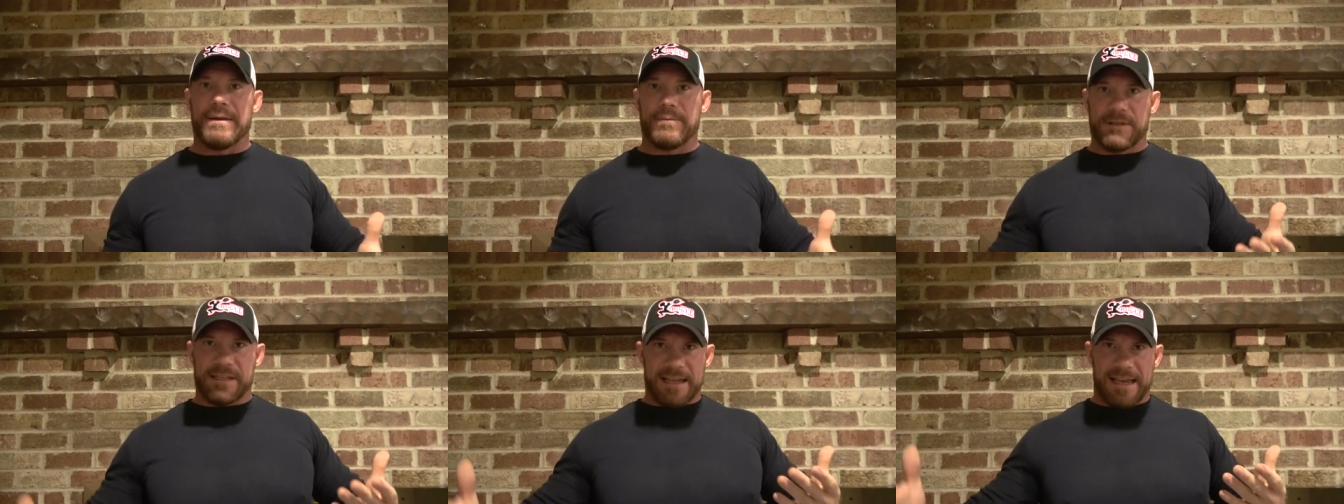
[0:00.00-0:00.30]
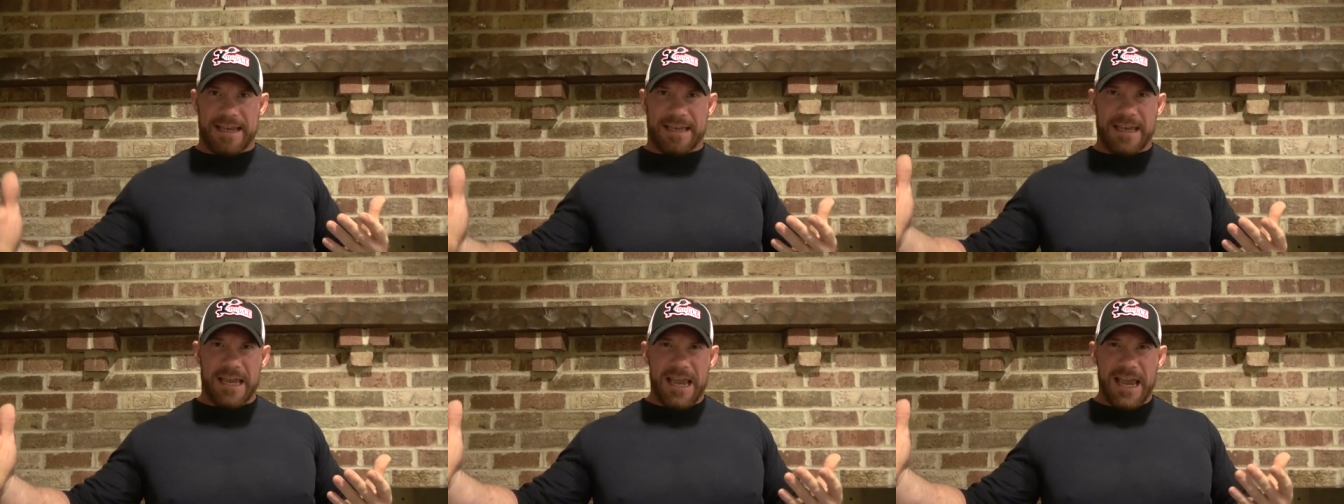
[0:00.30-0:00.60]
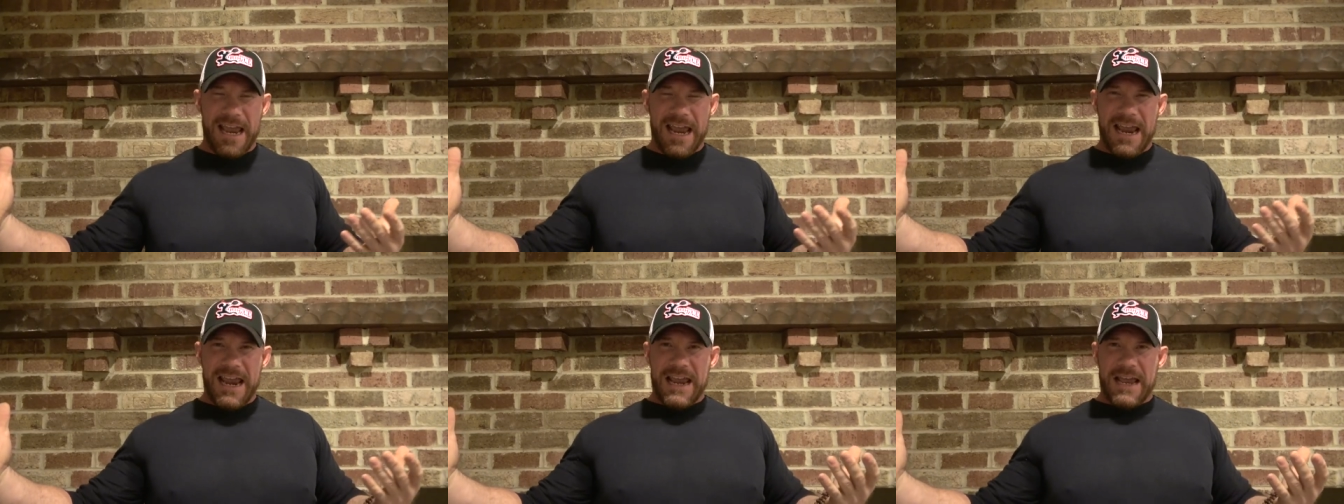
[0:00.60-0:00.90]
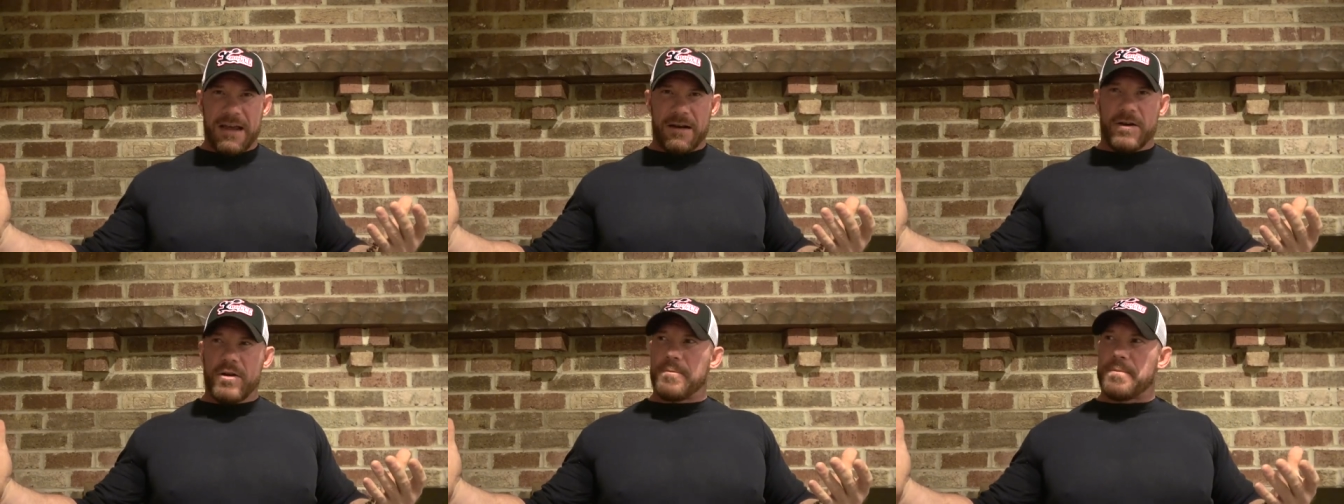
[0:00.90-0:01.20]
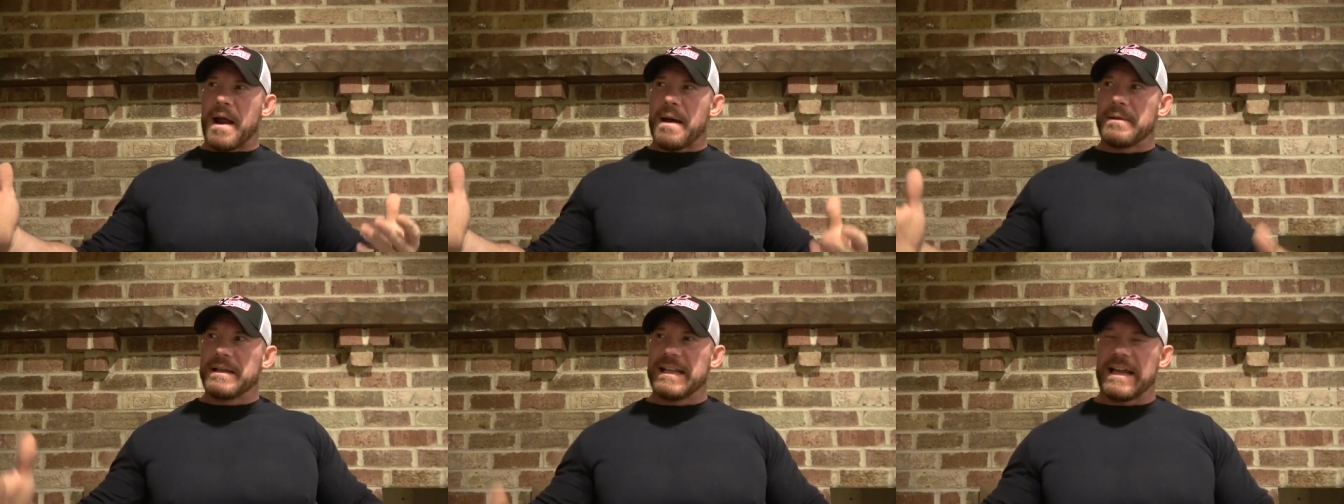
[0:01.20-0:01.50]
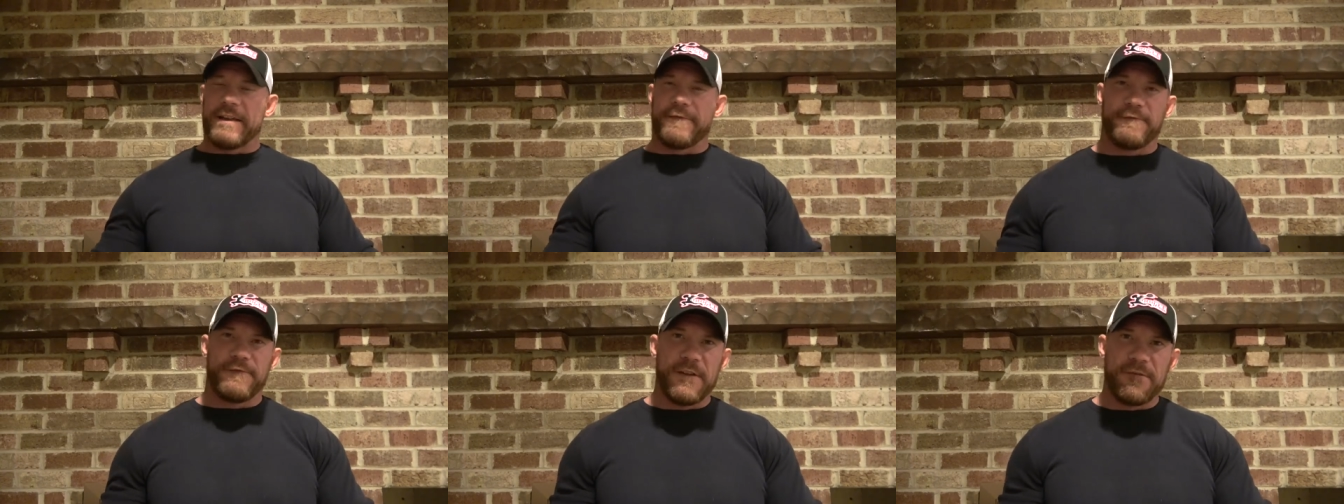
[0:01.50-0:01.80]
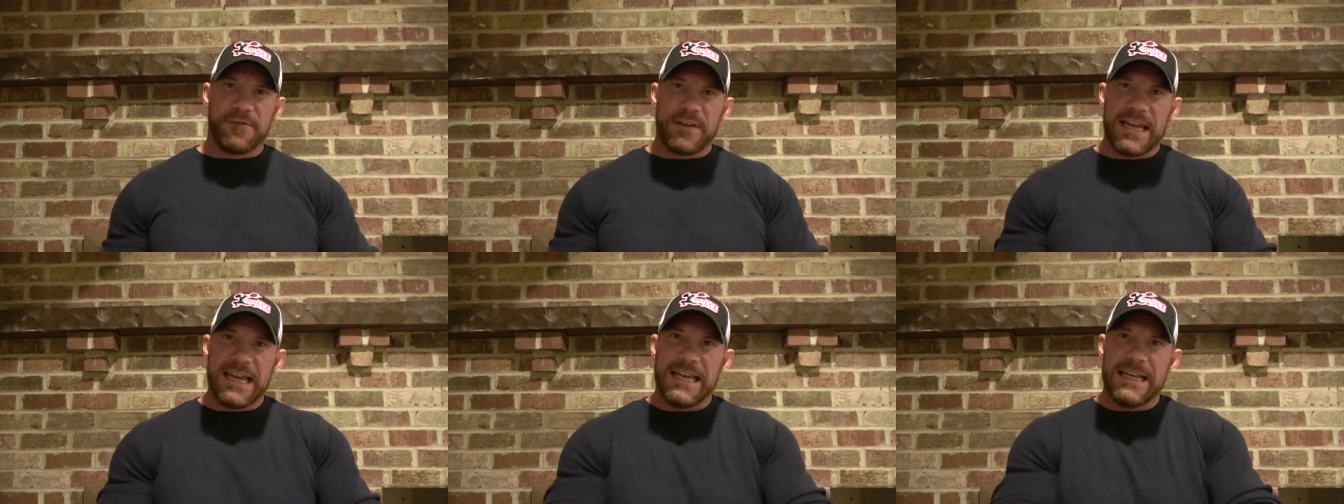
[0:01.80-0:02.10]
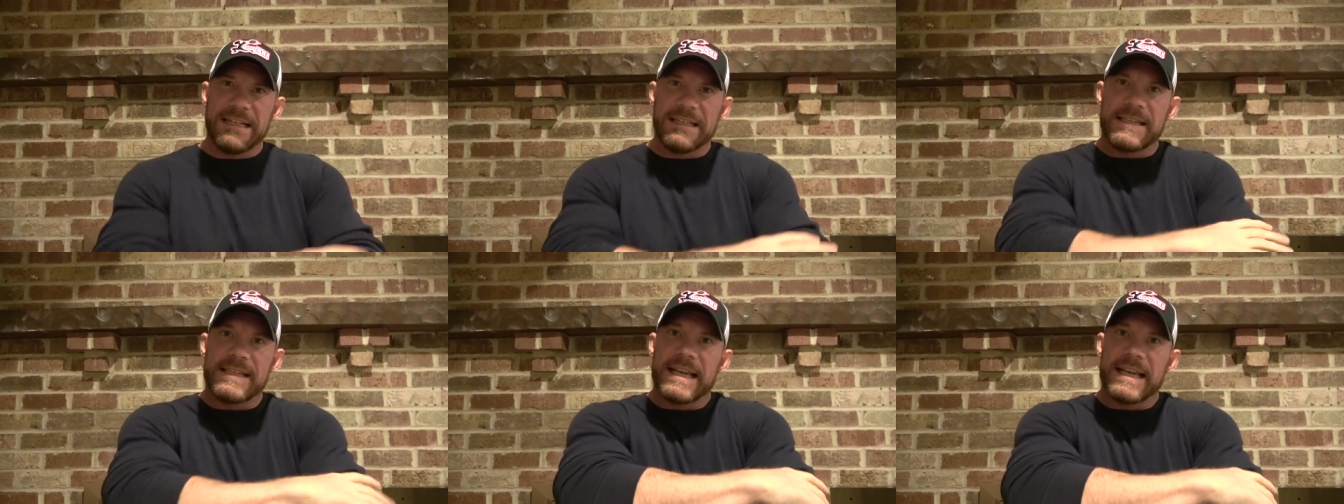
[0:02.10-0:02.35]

It was like, I don't know, probably like 15,